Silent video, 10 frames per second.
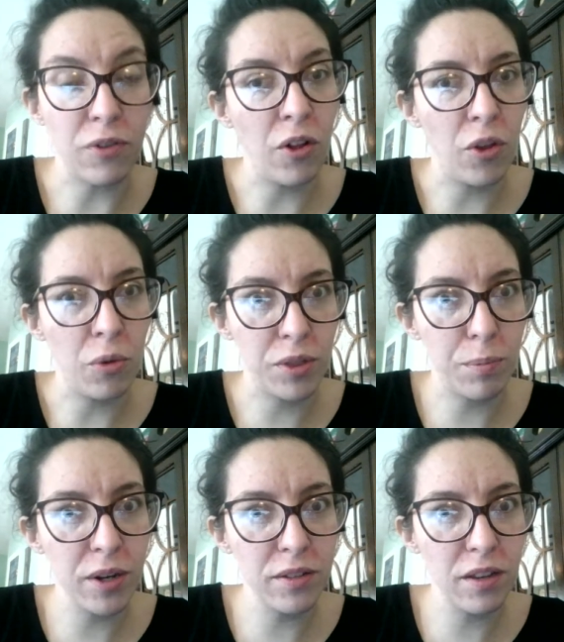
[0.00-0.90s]
although with the
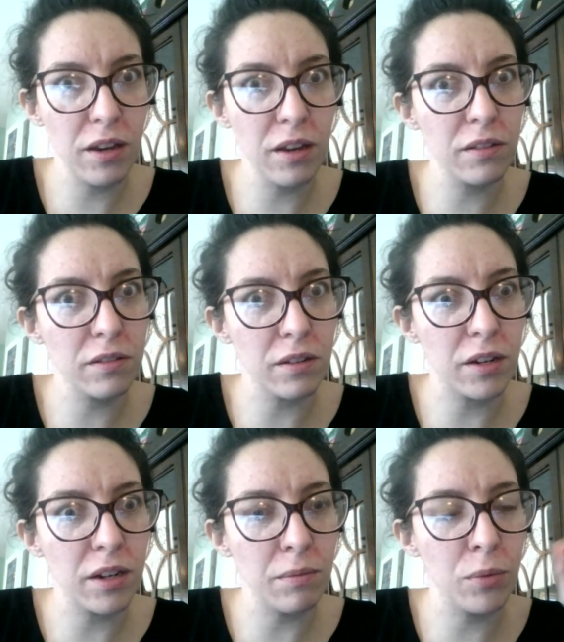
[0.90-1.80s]
price of eggs, they're
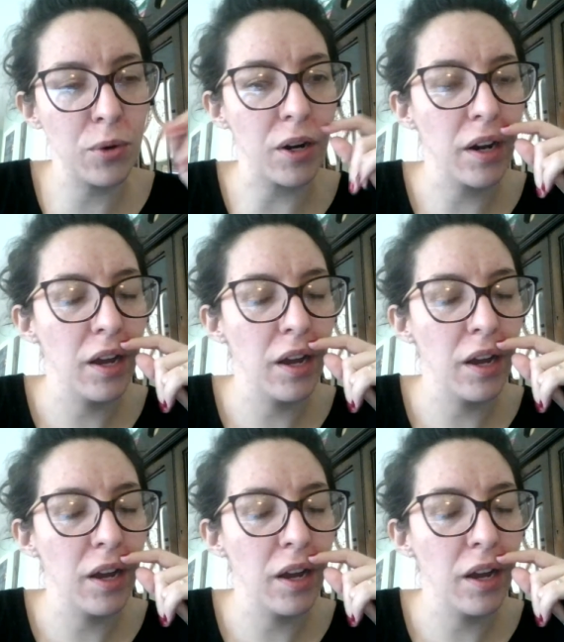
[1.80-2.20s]
getting more.